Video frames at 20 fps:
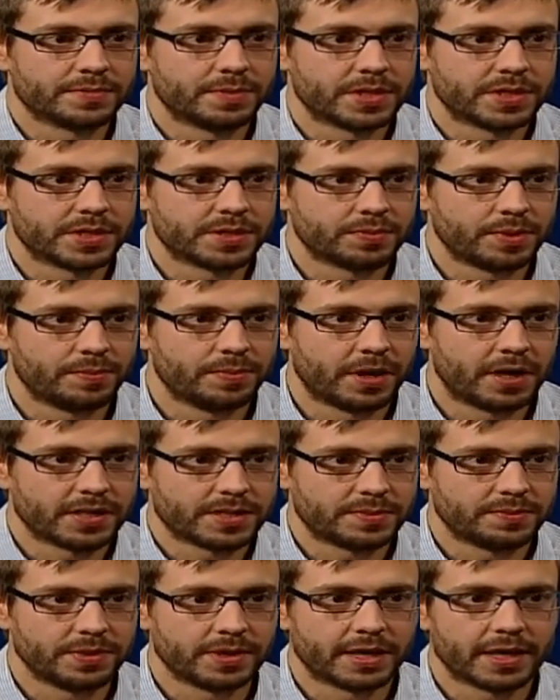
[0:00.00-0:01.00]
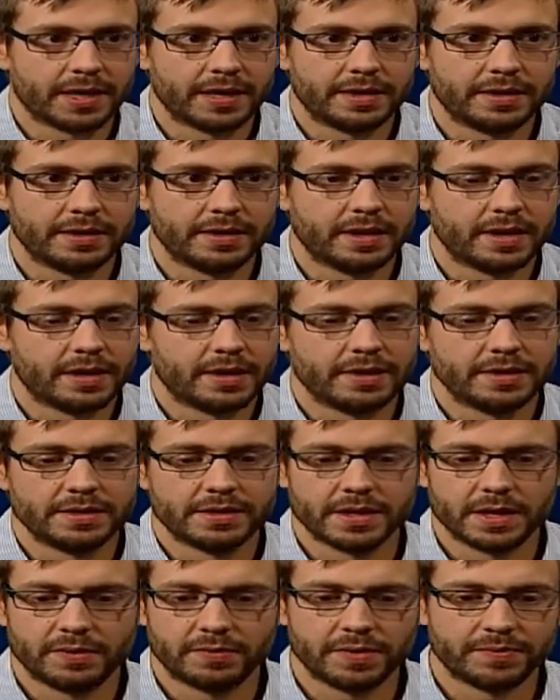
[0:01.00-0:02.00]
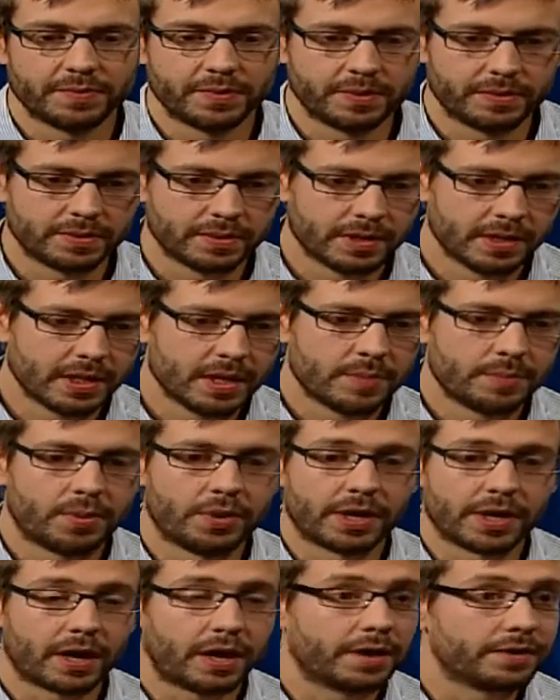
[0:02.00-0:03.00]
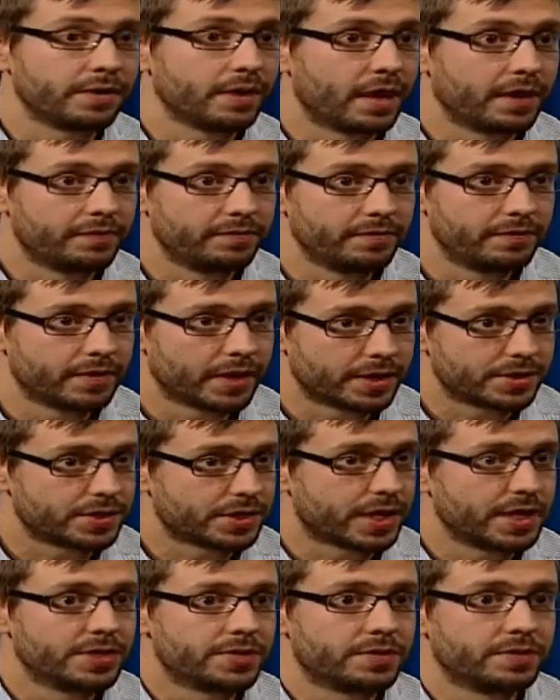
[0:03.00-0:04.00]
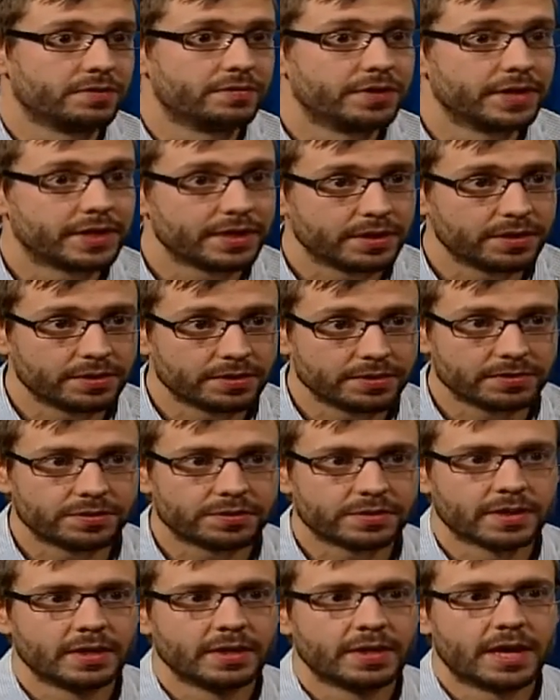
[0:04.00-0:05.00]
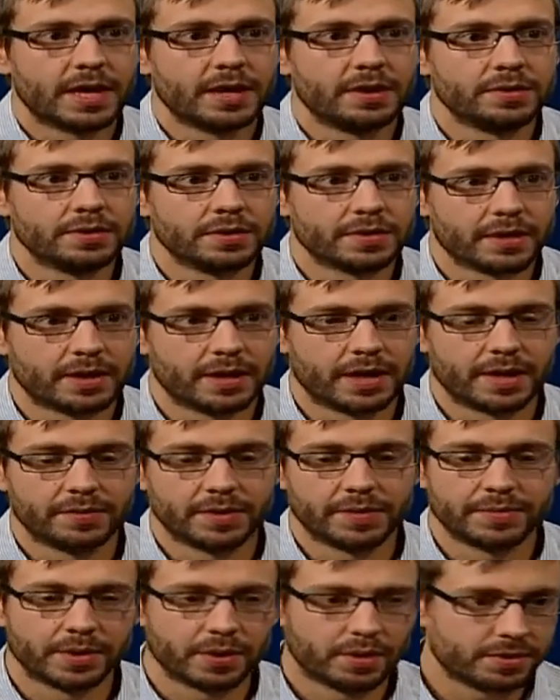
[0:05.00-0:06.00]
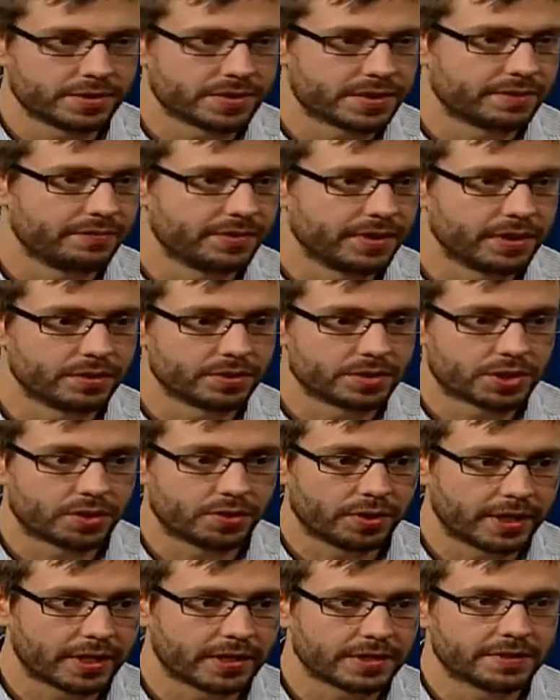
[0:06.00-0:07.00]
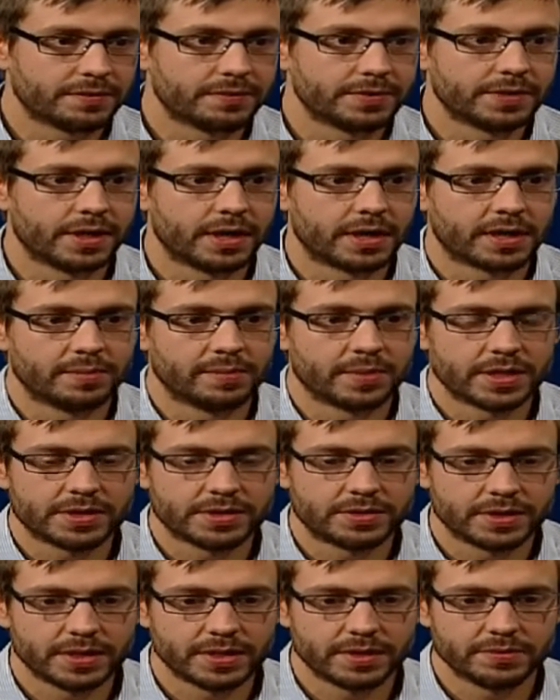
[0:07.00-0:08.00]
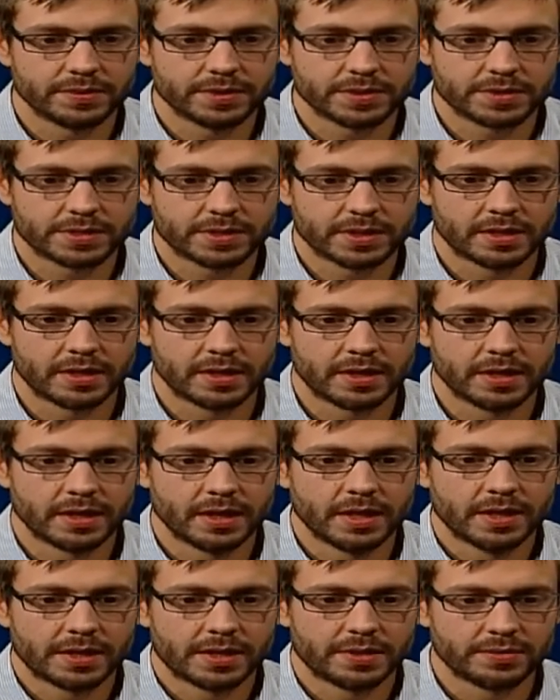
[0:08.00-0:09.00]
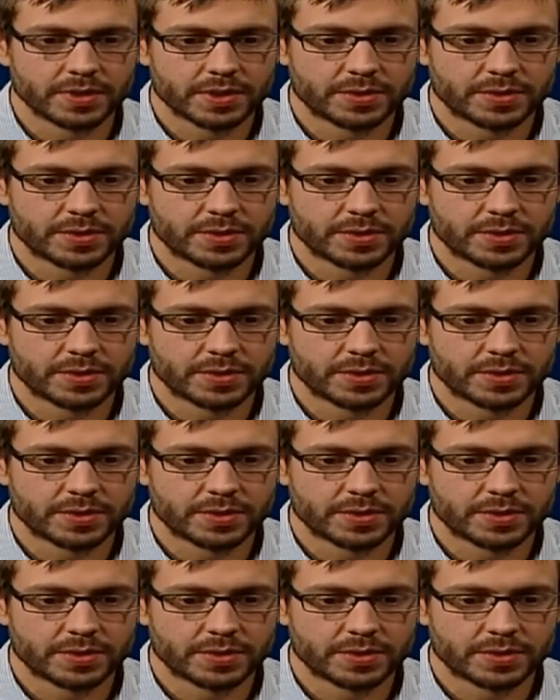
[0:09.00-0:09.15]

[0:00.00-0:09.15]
um, as much as we possibly can, and uh, we've been putting online educational videos mm -hmm. out. Uh, we've been hosting video screenings of a documentary that was uh,